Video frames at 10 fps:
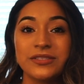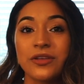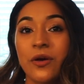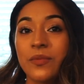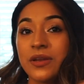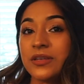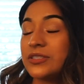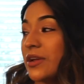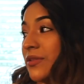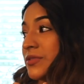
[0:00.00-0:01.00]
so I'm gonna
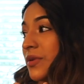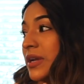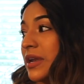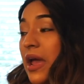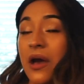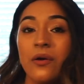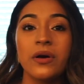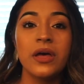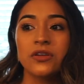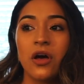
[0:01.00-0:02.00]
share those right now.